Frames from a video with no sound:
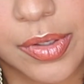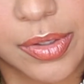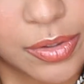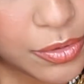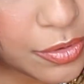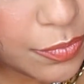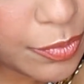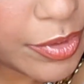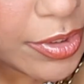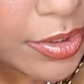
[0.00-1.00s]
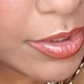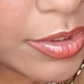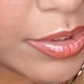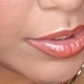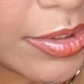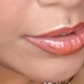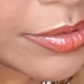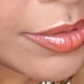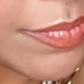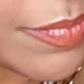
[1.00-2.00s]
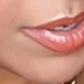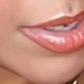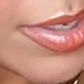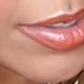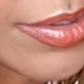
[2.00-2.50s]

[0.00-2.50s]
Look how pretty this matte